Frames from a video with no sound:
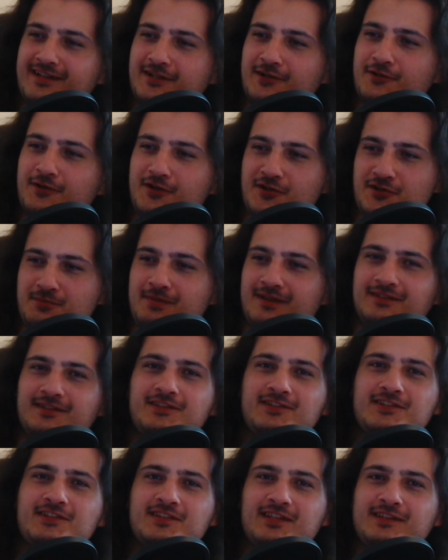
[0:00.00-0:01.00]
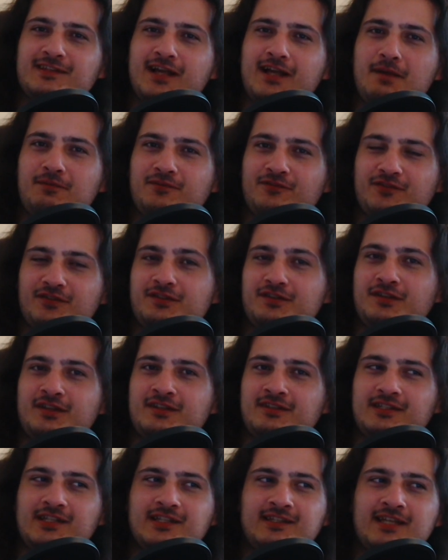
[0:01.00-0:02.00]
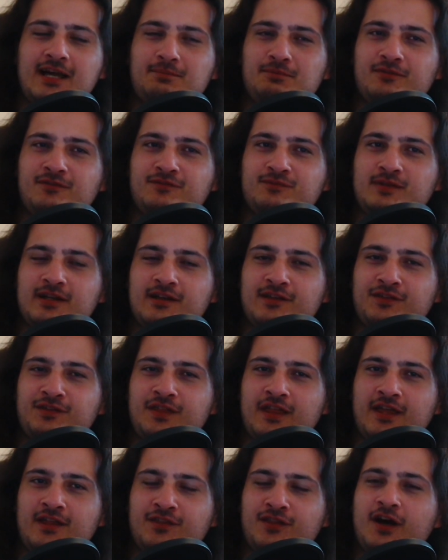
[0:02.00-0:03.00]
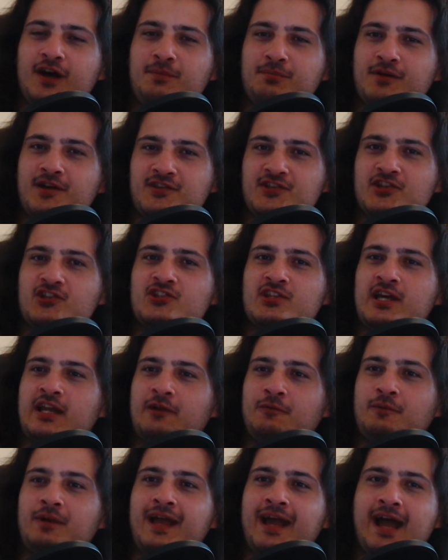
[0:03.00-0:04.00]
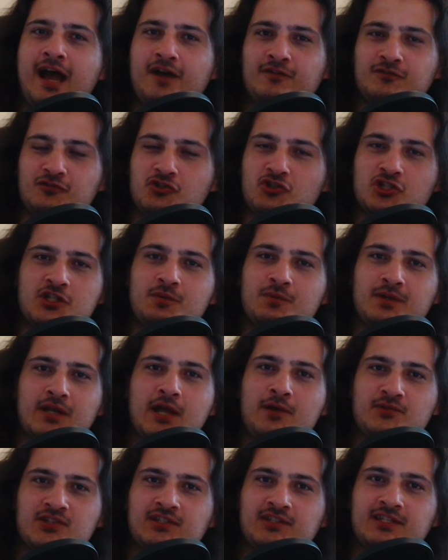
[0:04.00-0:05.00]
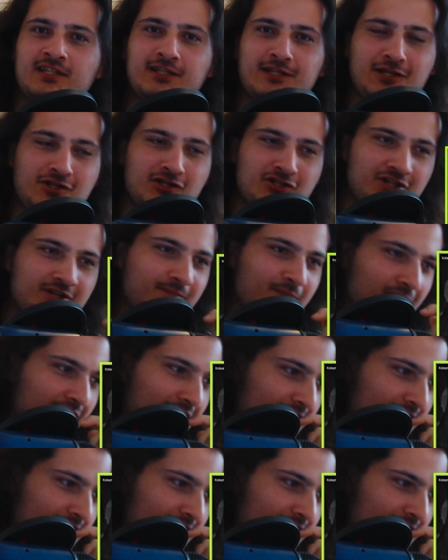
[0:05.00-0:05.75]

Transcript: cringe, but this is the type of uh, the type of uh, thought process that I would have usually when I was a teenager.